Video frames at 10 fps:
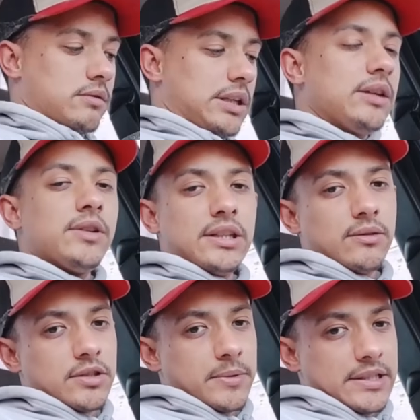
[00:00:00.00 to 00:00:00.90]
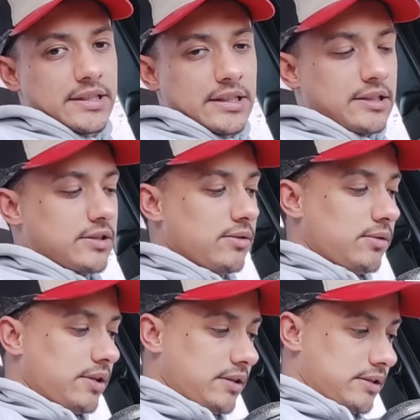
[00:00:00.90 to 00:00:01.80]
Everything was basically
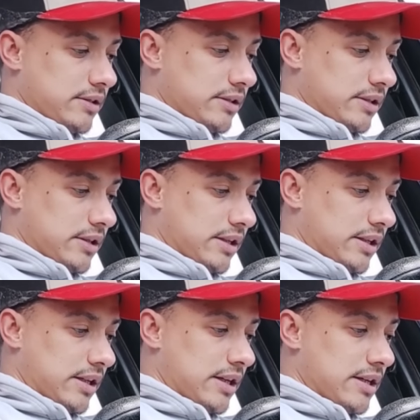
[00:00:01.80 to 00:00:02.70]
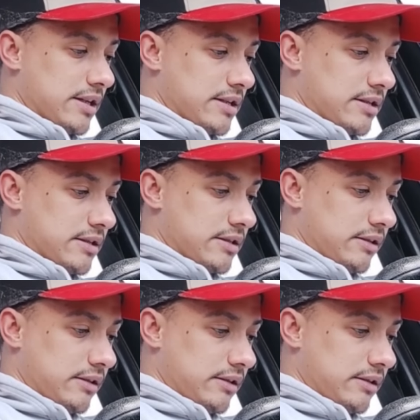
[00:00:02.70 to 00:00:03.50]
installed, and